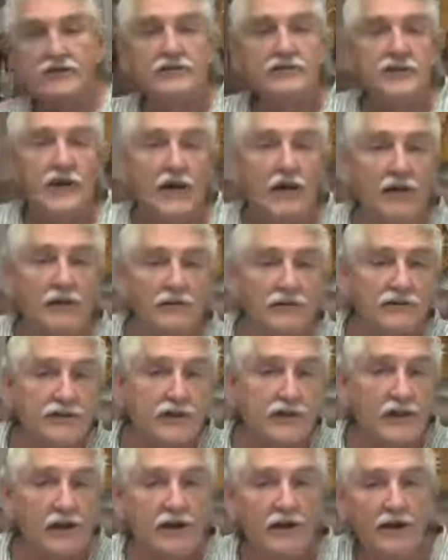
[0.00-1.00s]

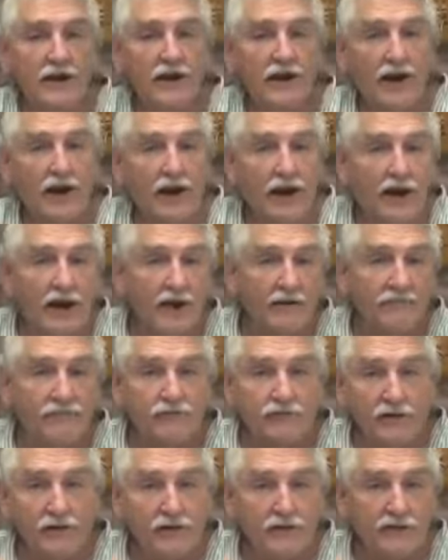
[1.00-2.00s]
Cells
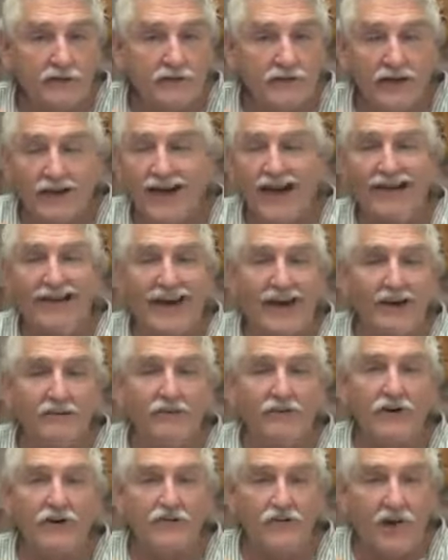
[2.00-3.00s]
and floods, like
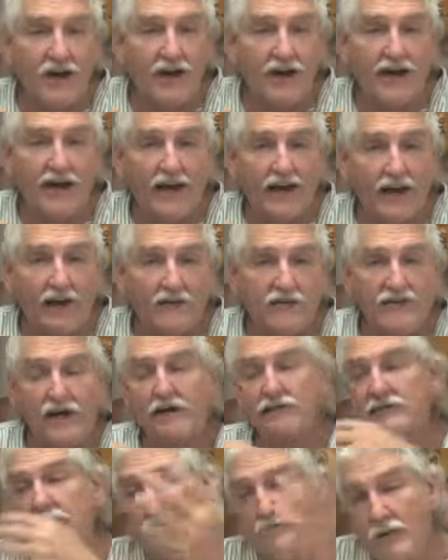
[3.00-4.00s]
everything else. You
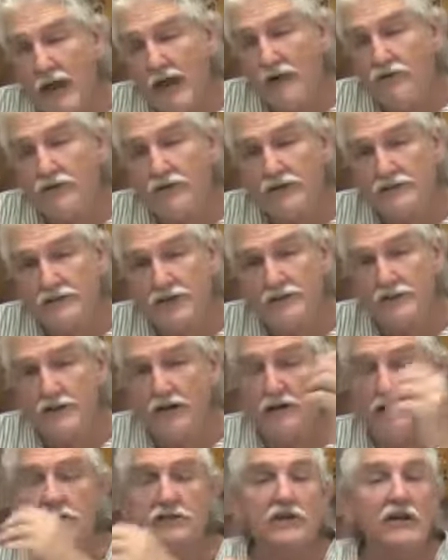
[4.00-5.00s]
have some matrix in
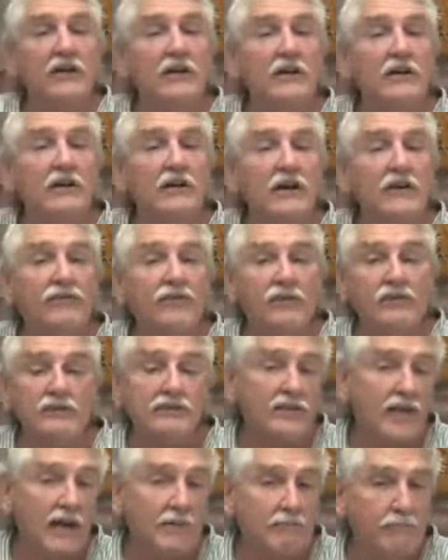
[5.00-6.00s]
there, it's a little different,
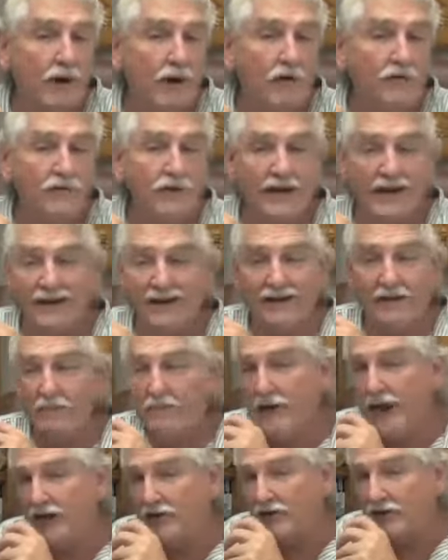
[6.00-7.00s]
just like bone. You have a little
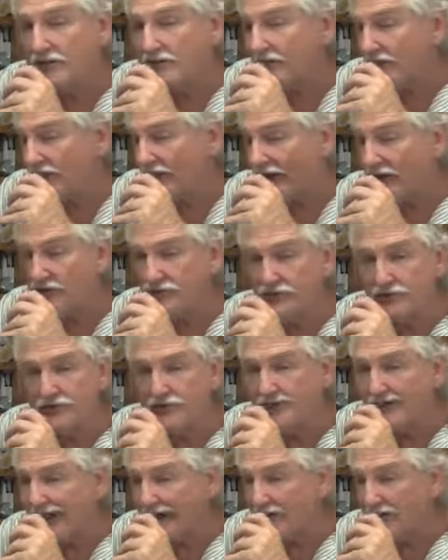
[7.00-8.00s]
matrix of phosphorus
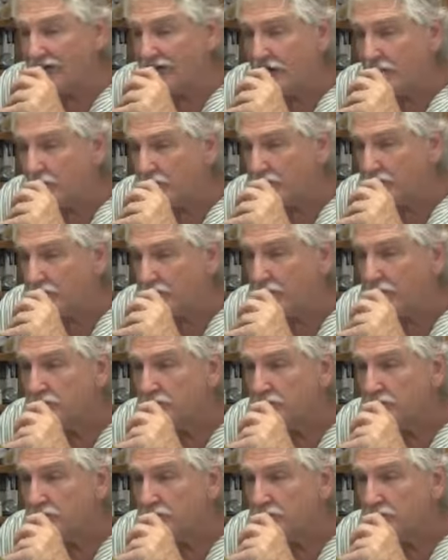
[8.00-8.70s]
and calcium.